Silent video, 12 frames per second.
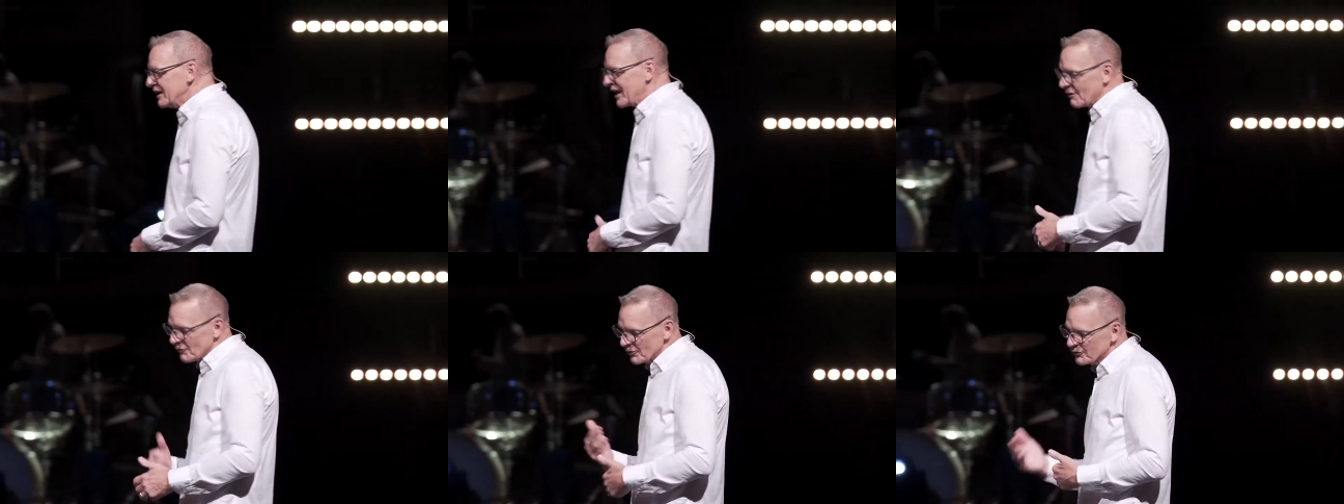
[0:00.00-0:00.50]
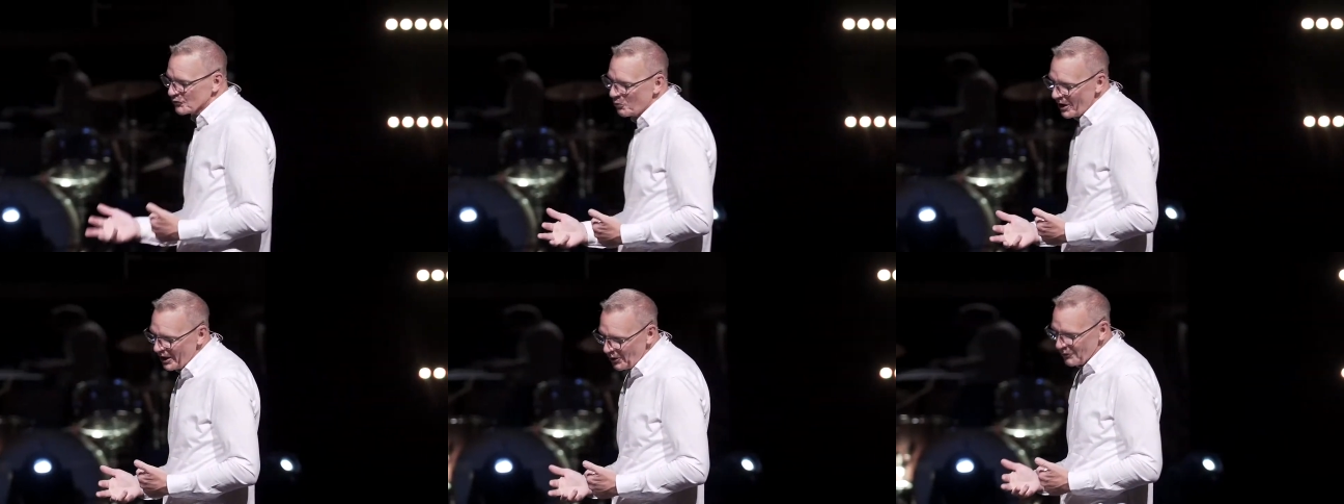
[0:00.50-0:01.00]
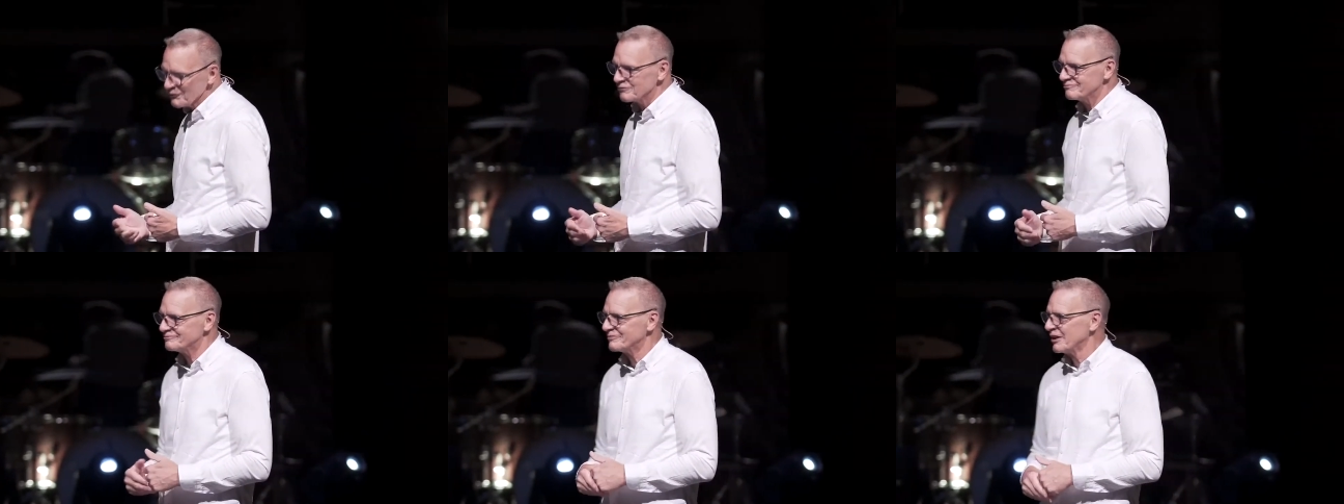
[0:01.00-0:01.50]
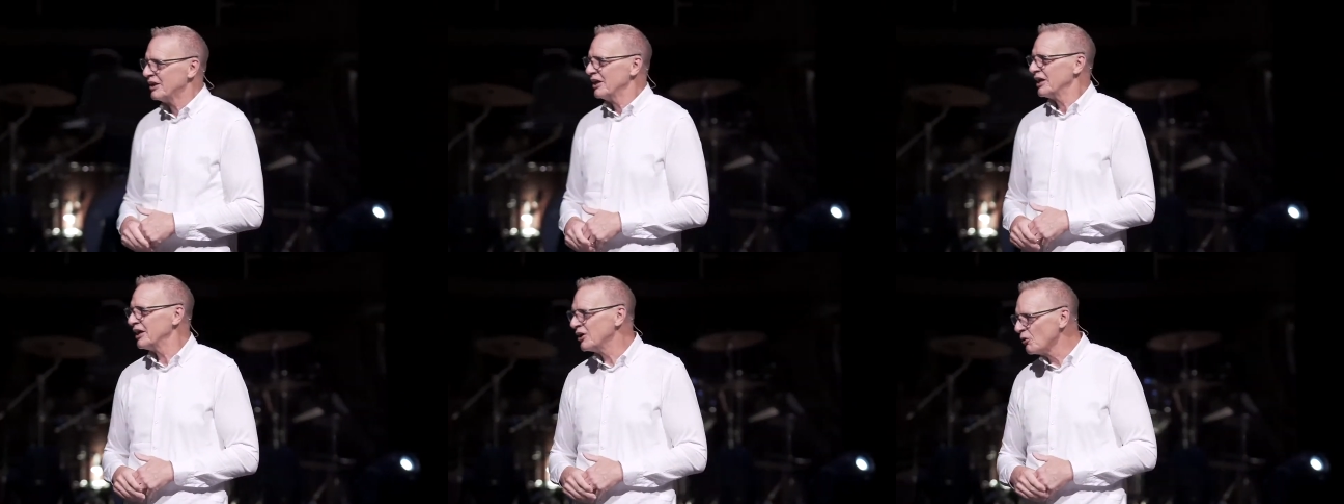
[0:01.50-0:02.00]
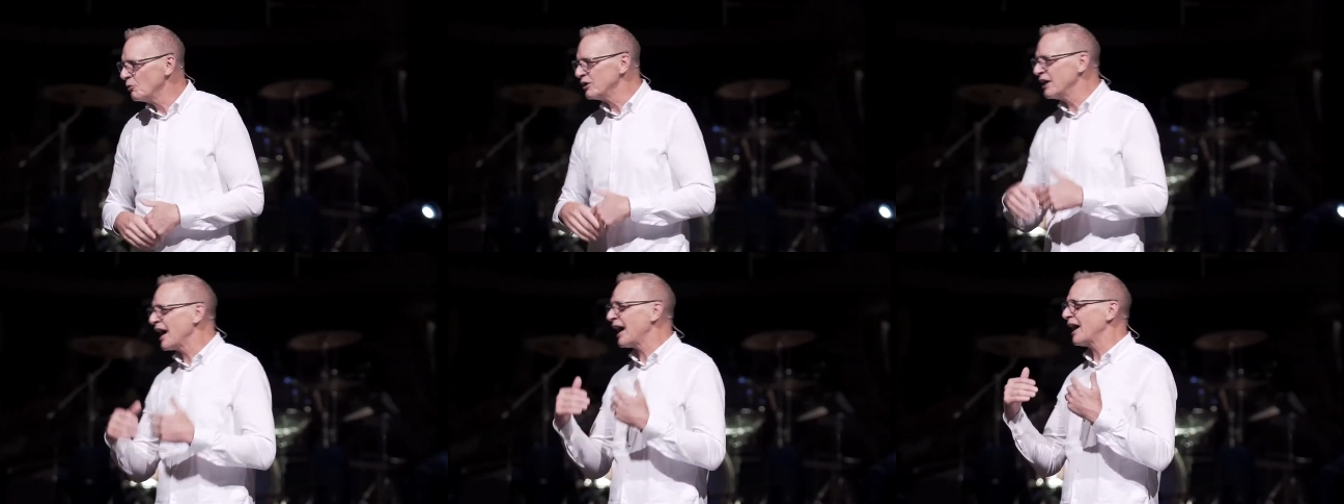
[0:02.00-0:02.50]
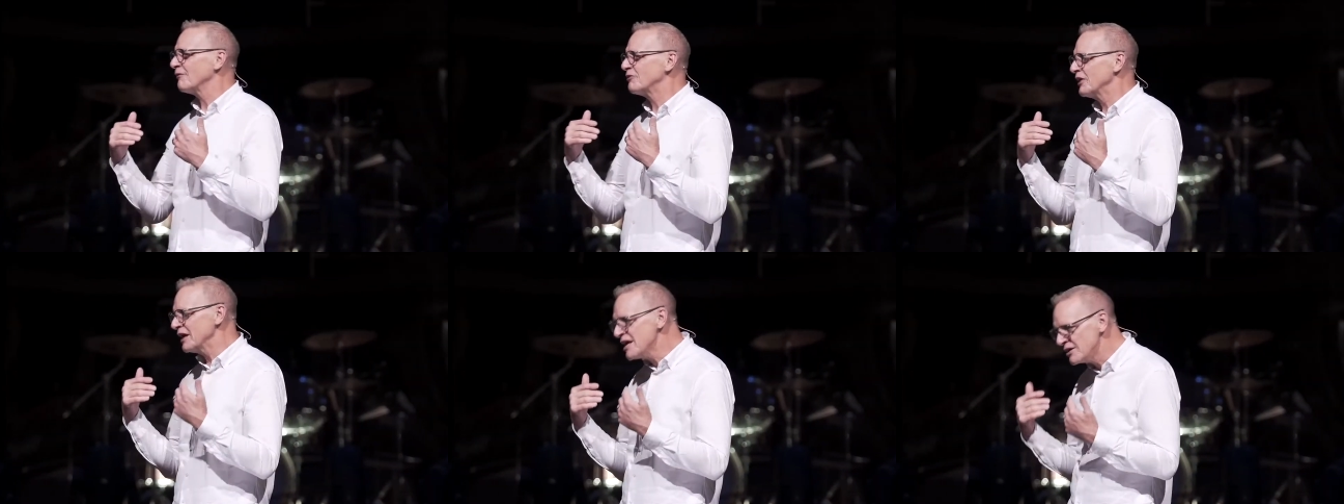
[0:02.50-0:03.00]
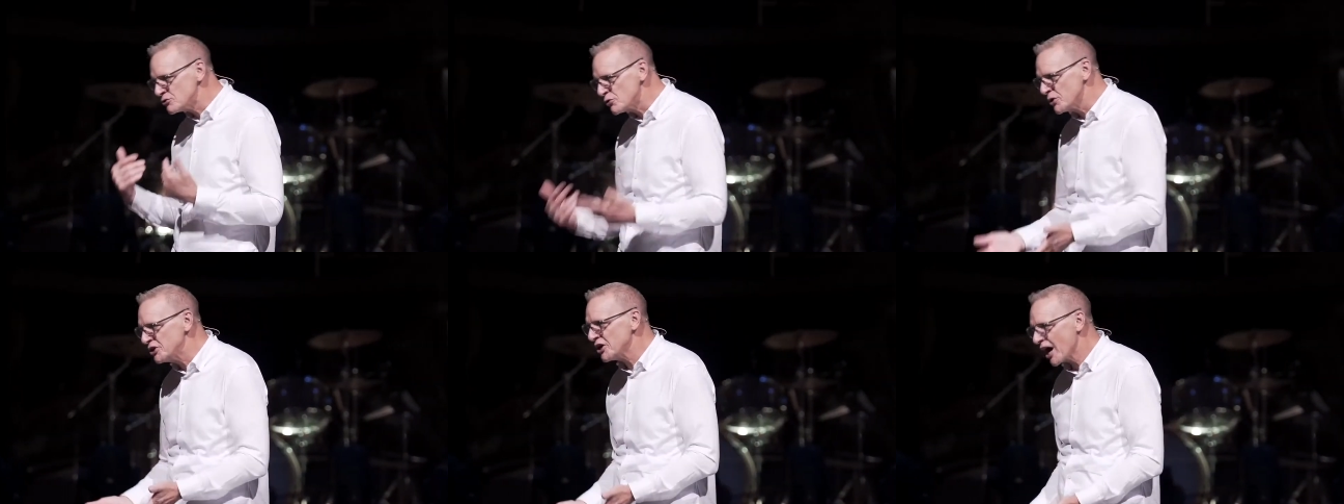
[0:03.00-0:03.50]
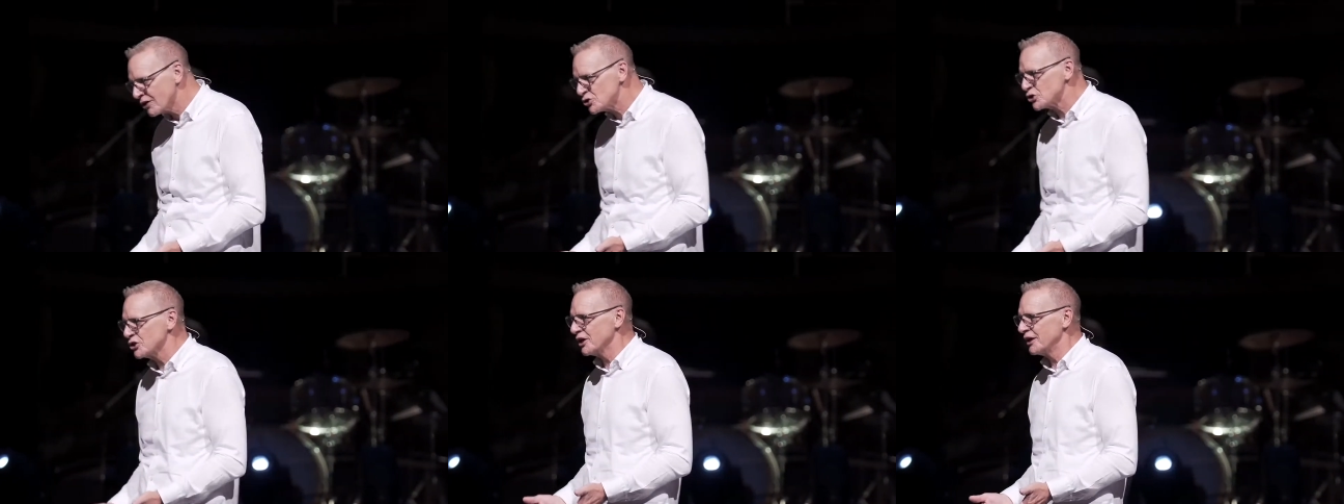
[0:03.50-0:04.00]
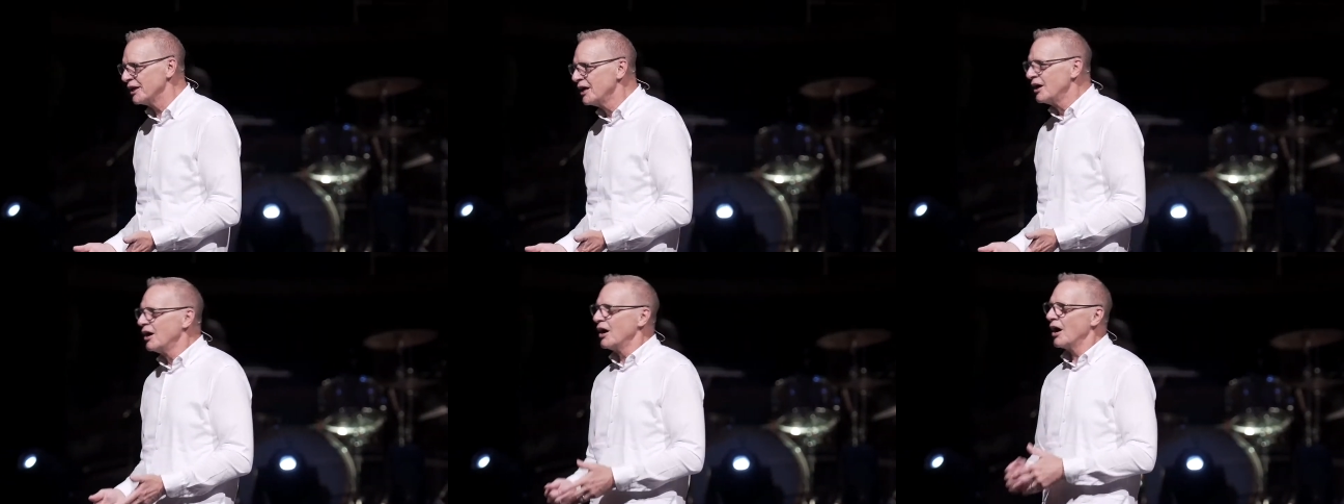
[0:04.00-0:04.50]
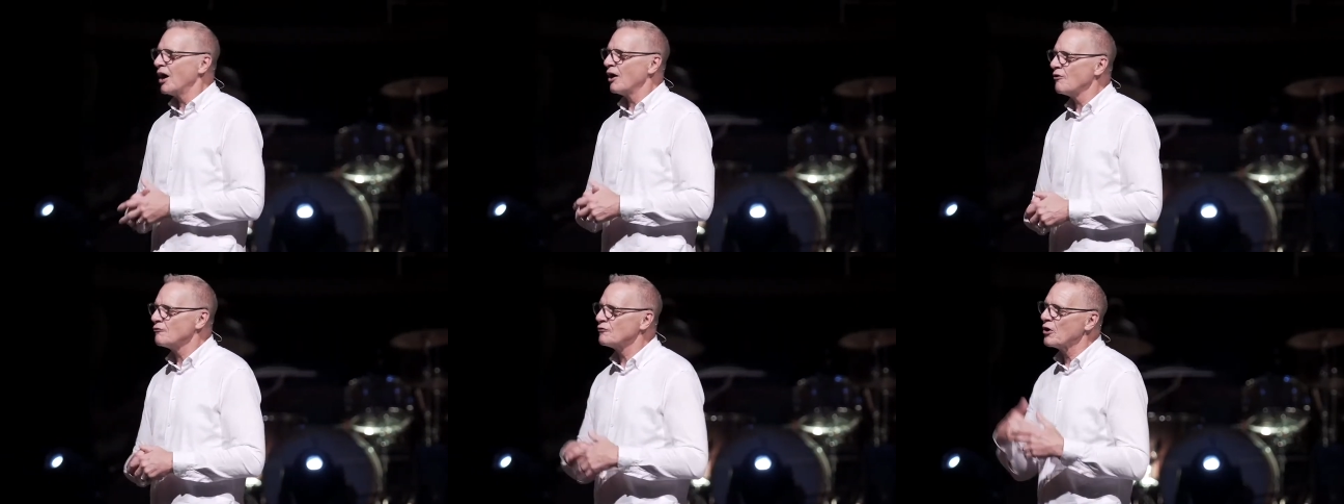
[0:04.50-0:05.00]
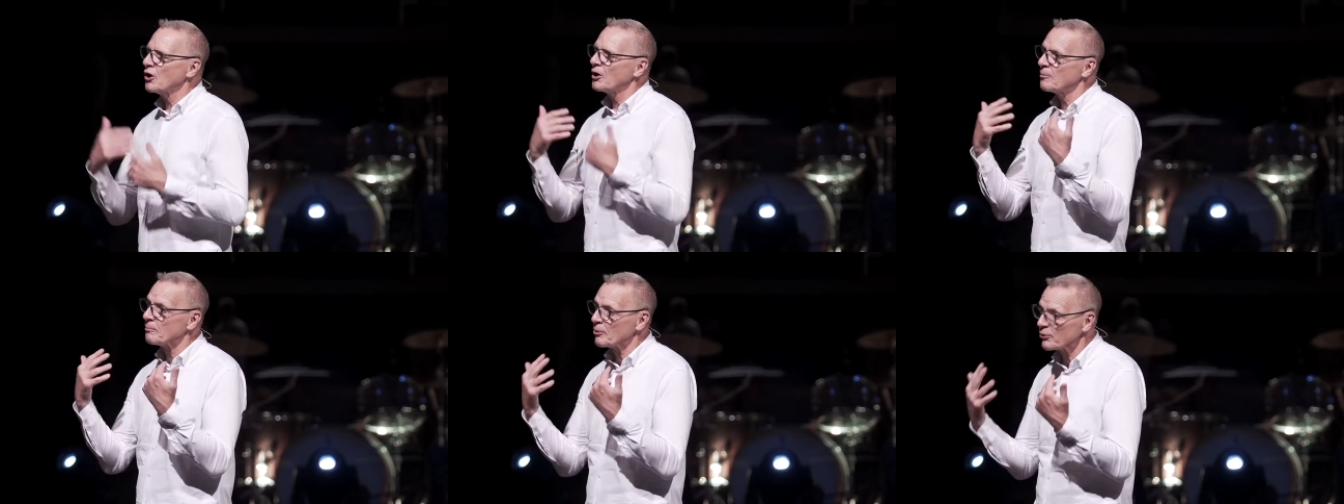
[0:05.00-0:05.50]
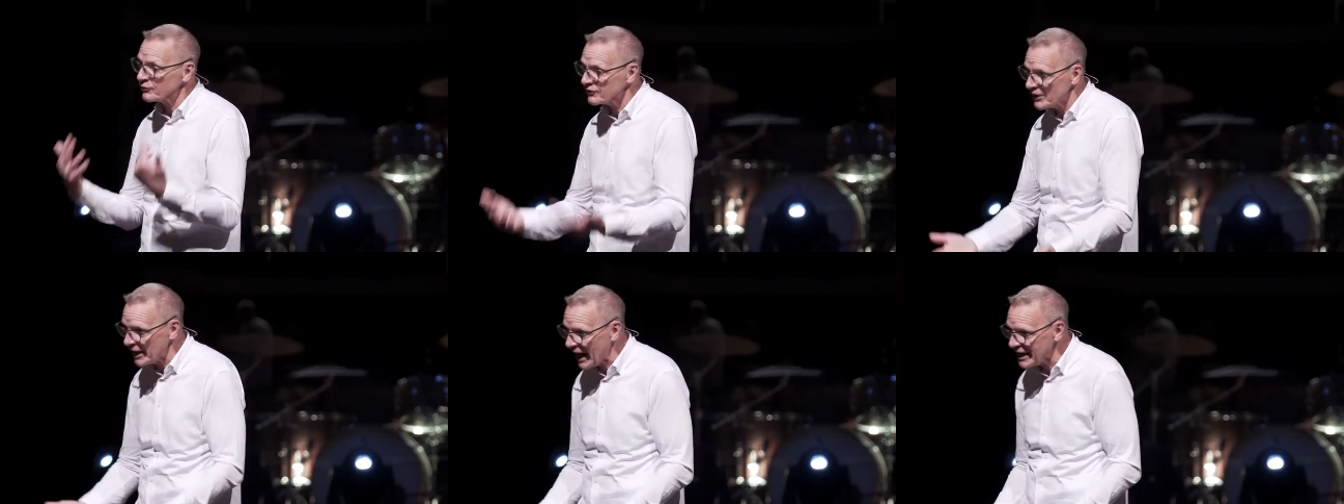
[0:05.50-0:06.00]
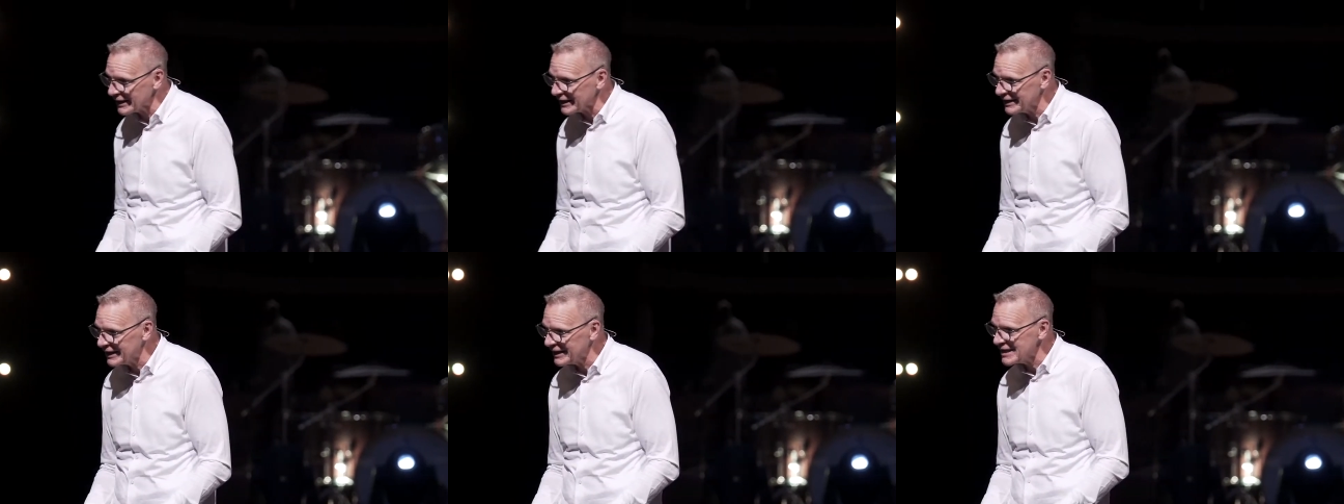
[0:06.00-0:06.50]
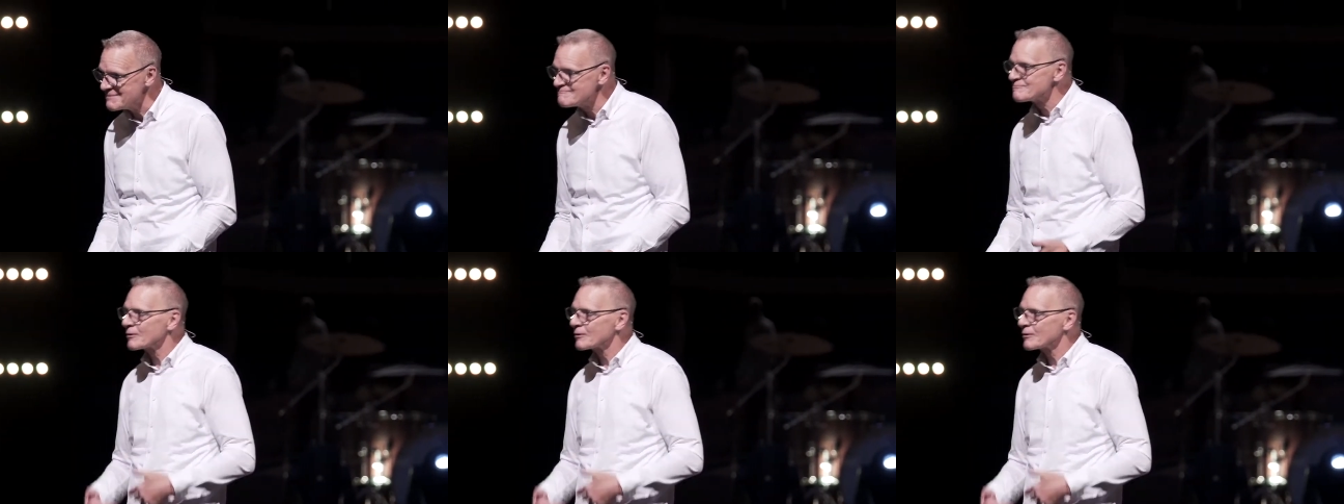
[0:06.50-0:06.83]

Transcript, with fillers: Now, verse 12. Here we have the introduction of a personality,